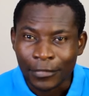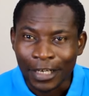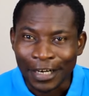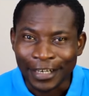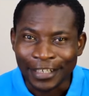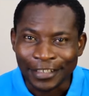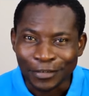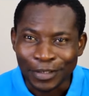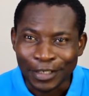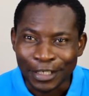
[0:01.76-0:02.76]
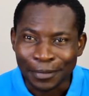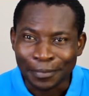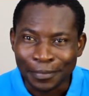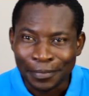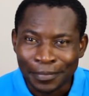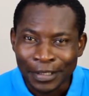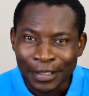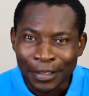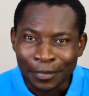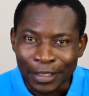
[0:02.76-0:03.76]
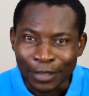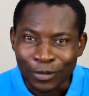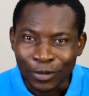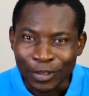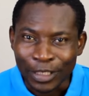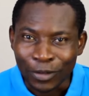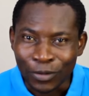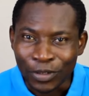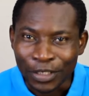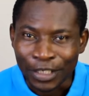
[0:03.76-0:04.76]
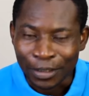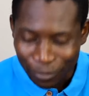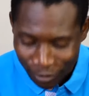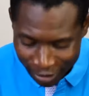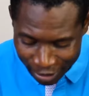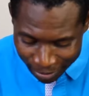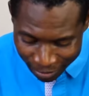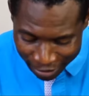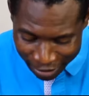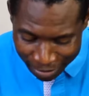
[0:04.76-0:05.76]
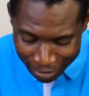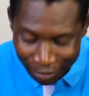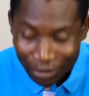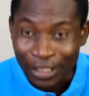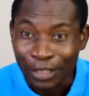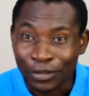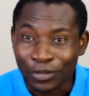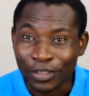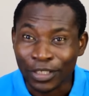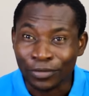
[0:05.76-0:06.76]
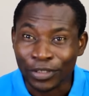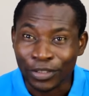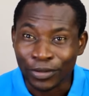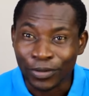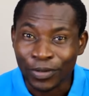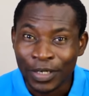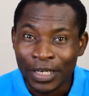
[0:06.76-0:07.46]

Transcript: Hi, welcome. My name is Kwabena Obeng Darko. Welcome, welcome, welcome. Today I want to share with you